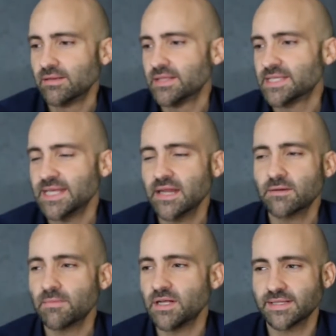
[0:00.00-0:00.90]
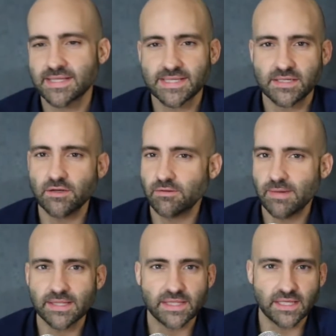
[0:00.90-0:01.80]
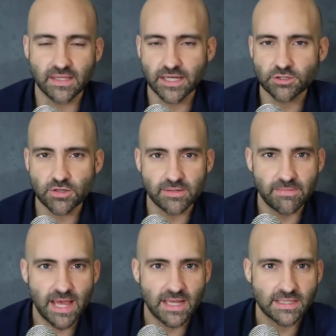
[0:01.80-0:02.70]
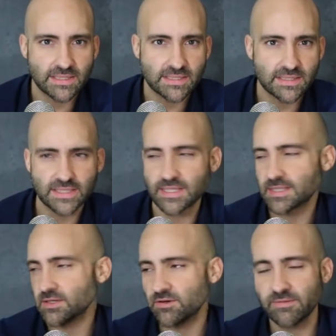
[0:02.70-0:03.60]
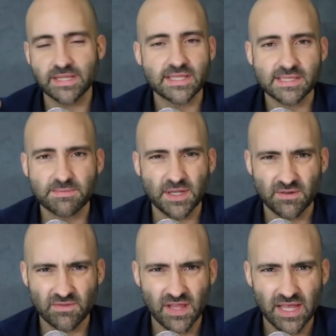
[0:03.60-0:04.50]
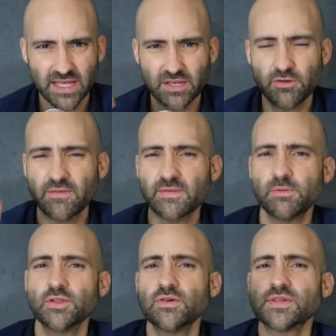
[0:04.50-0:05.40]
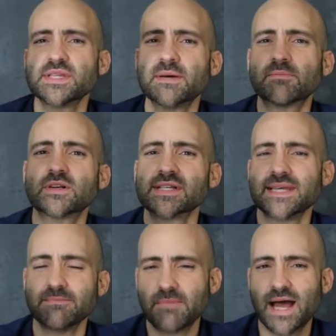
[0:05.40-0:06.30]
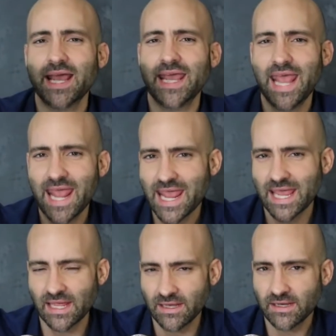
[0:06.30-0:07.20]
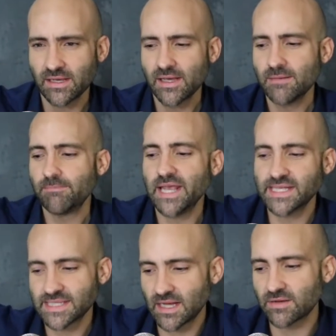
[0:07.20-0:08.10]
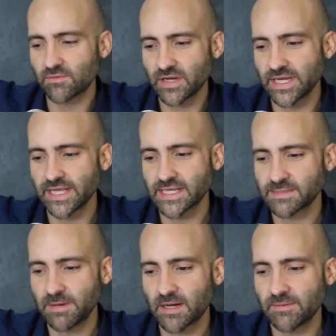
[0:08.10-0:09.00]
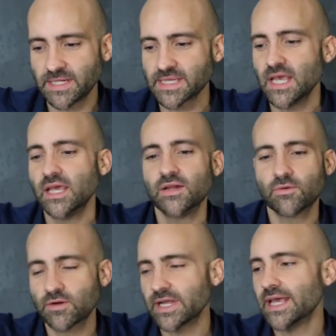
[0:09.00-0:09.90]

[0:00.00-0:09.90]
the standard model doesn't know about the electron mass. It doesn't know about the speed of light. You have to put those numbers in by hand based on running experiments in order to